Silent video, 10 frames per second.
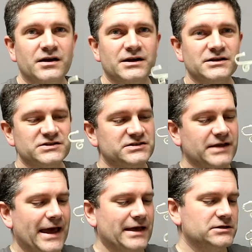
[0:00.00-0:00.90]
little
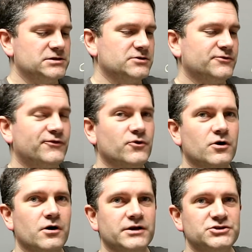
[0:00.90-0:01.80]
stand
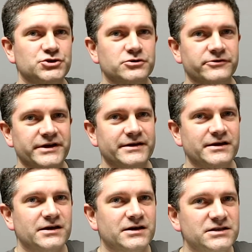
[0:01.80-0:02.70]
for jewellery,
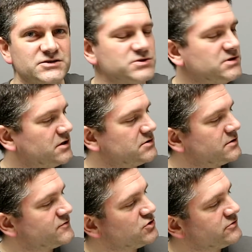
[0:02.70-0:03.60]
and this was her sort
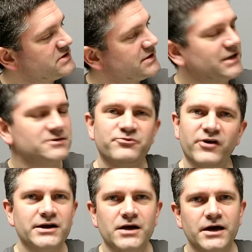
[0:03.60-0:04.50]
of jewellery stand.
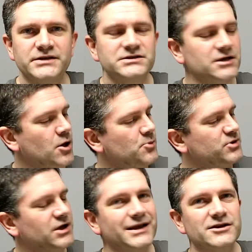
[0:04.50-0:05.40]
Very nice,
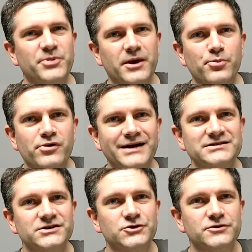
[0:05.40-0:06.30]
but a little bit
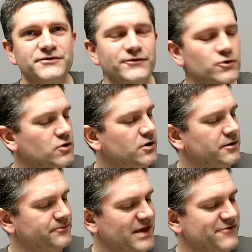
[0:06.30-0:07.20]
impractical
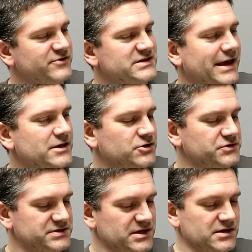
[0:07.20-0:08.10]
for everyday
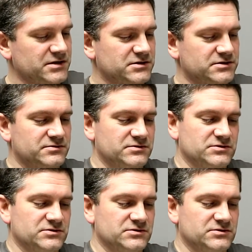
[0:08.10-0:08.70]
use. The